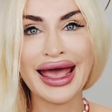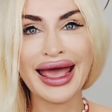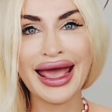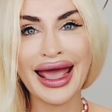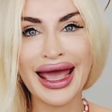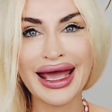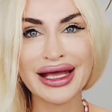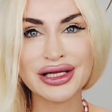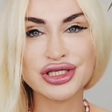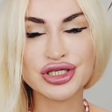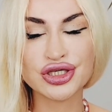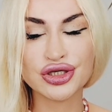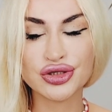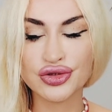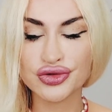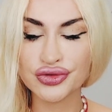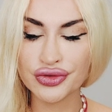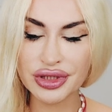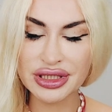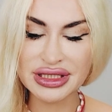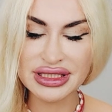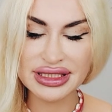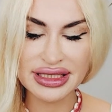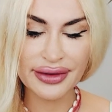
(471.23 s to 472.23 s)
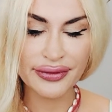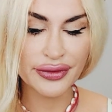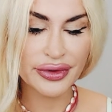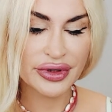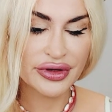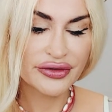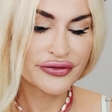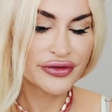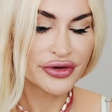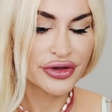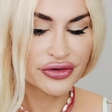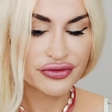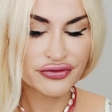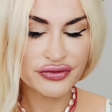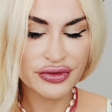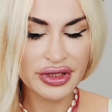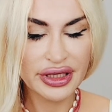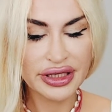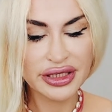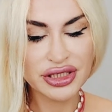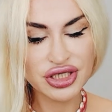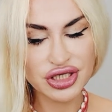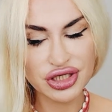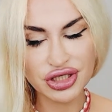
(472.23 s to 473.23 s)
at your doorstep, whatever your
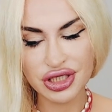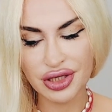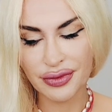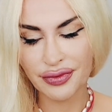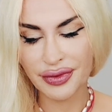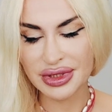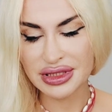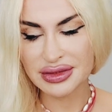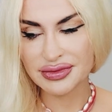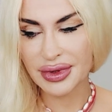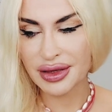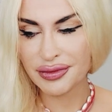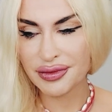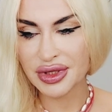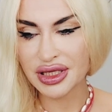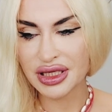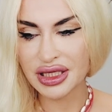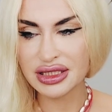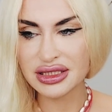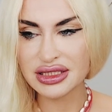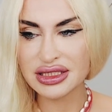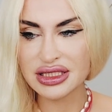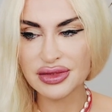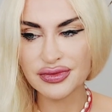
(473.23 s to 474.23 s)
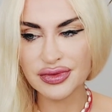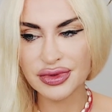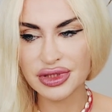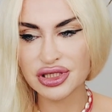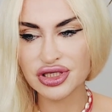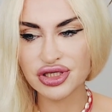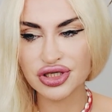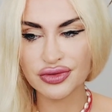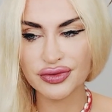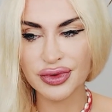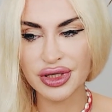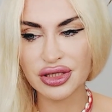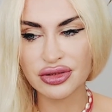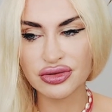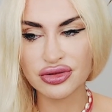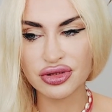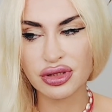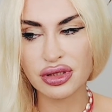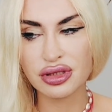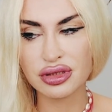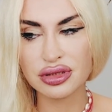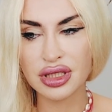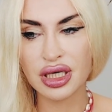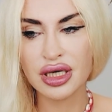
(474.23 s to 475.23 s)
relationship is, baby. Let's see, please show me,
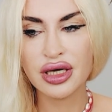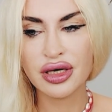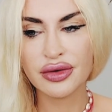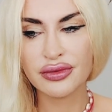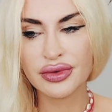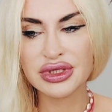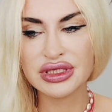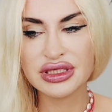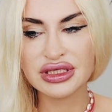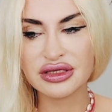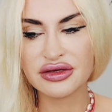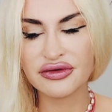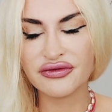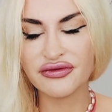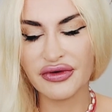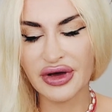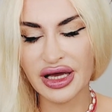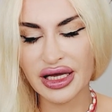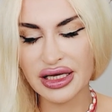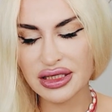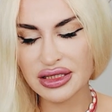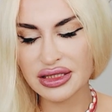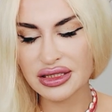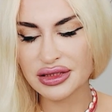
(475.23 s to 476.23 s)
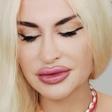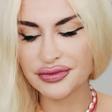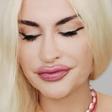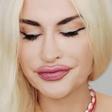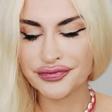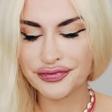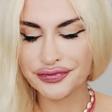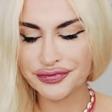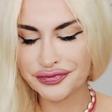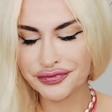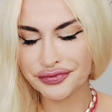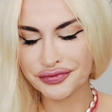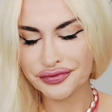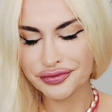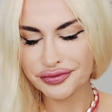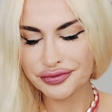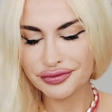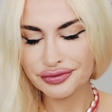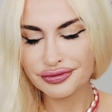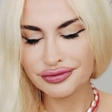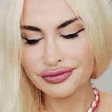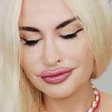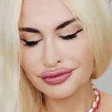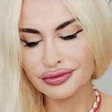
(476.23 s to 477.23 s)
angels. What is the advice?
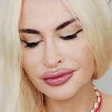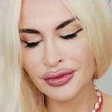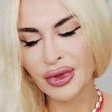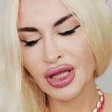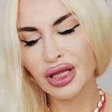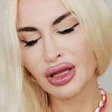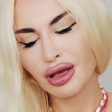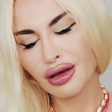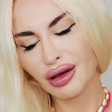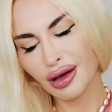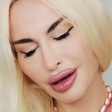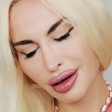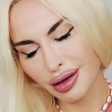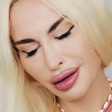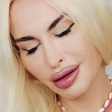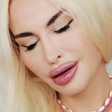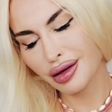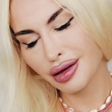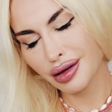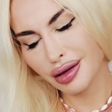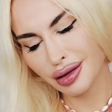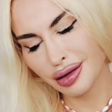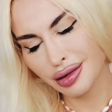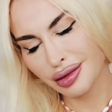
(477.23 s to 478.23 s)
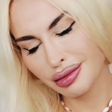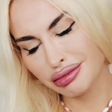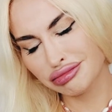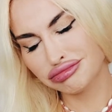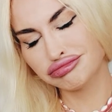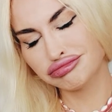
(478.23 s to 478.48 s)
Aww.